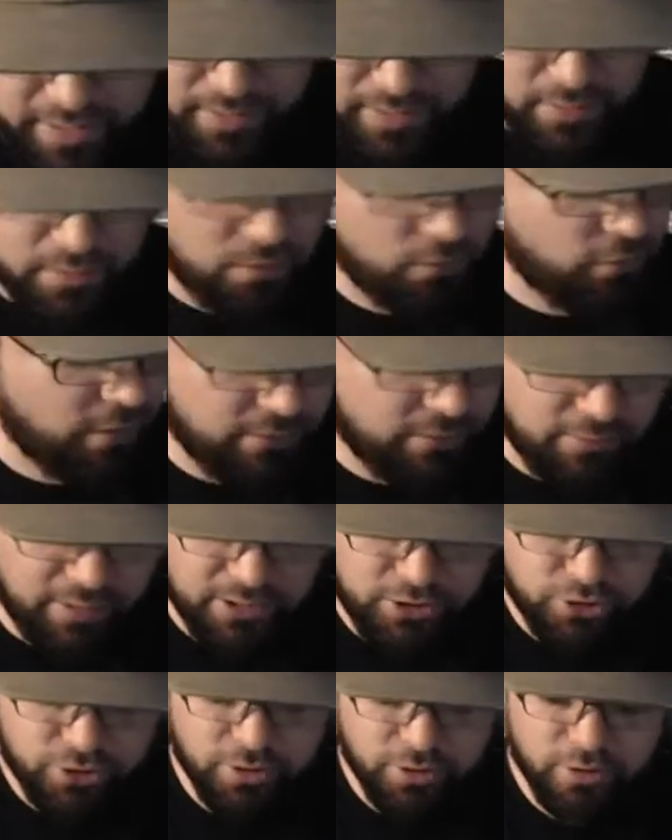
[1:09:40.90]
and Red
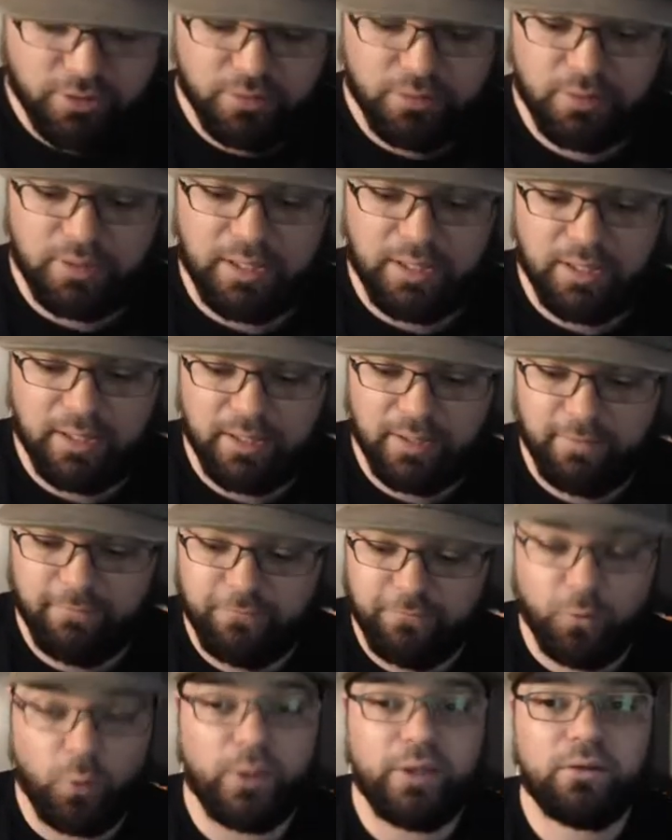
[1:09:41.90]
Ranger
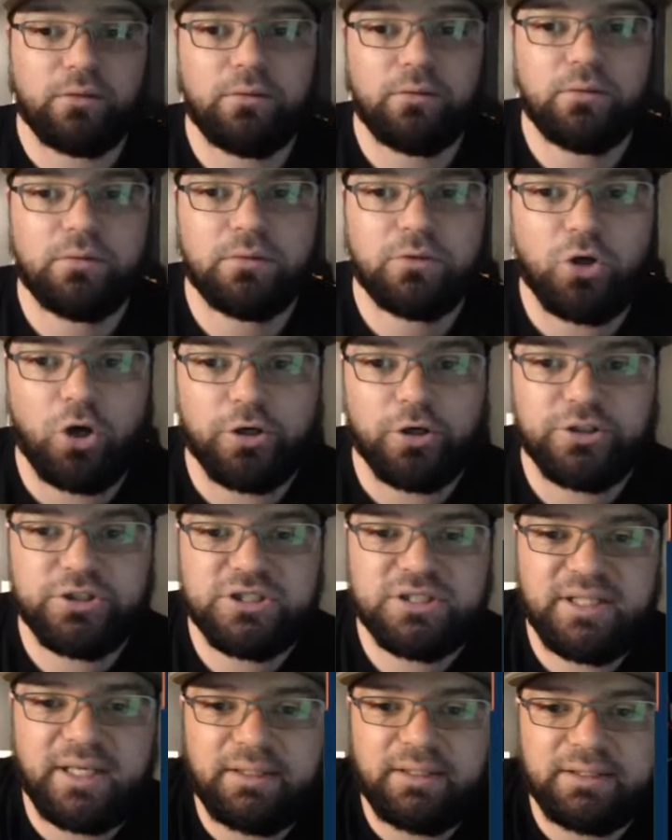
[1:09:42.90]
foil card
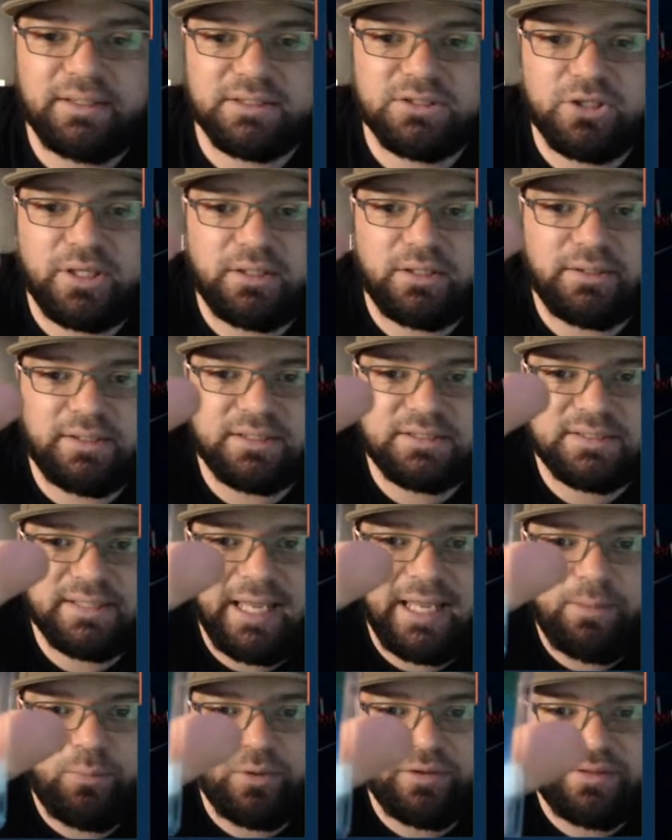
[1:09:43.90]
set, this
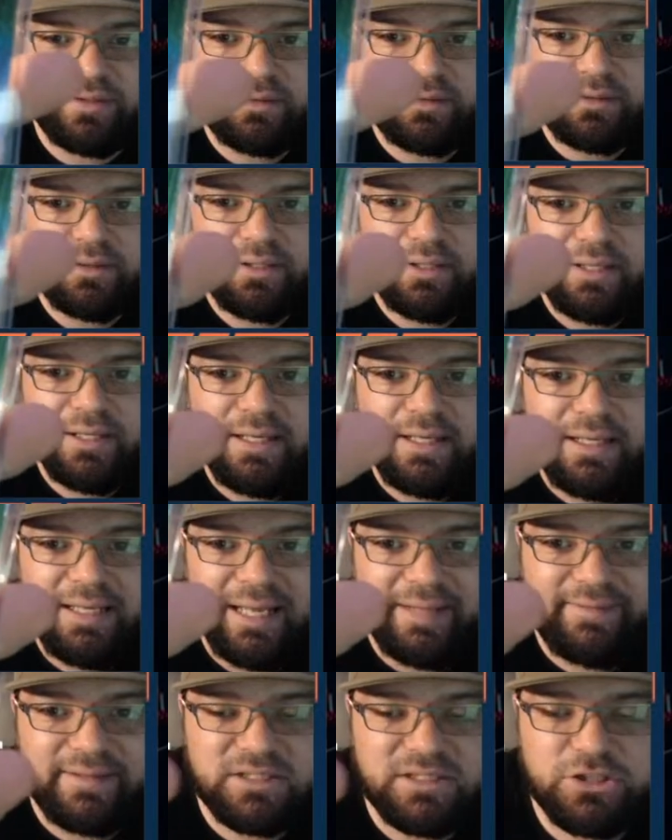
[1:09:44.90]
came with it.
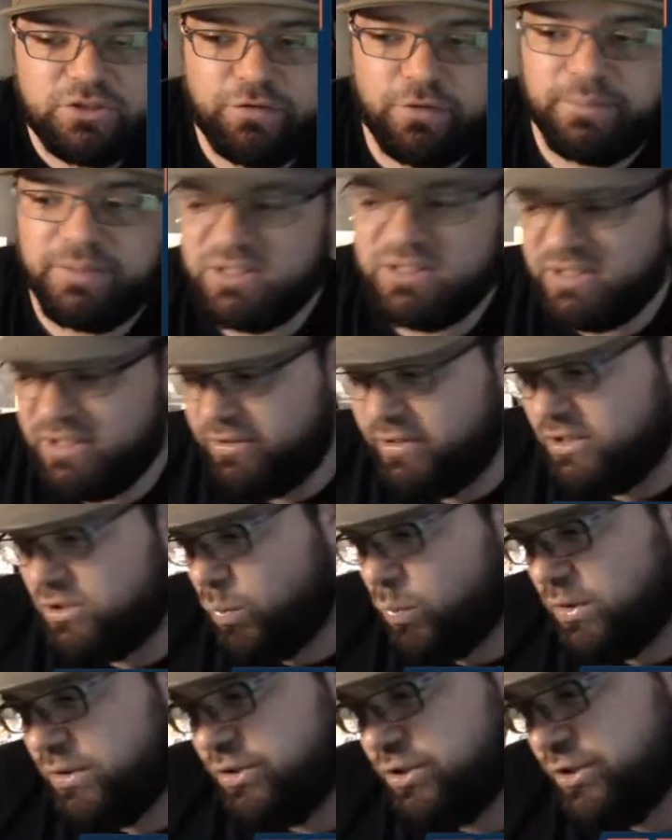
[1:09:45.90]
And this is from the Series
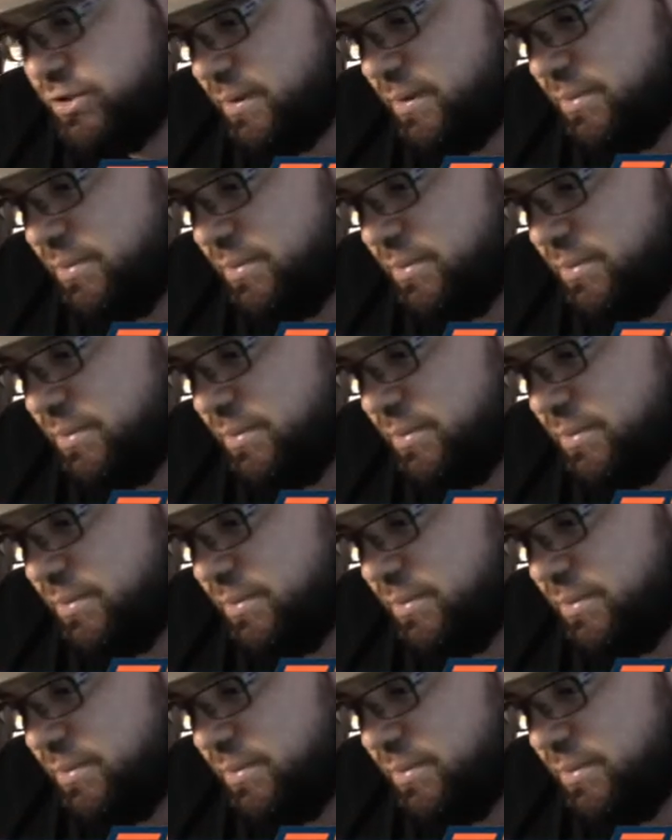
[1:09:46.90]
1-2, I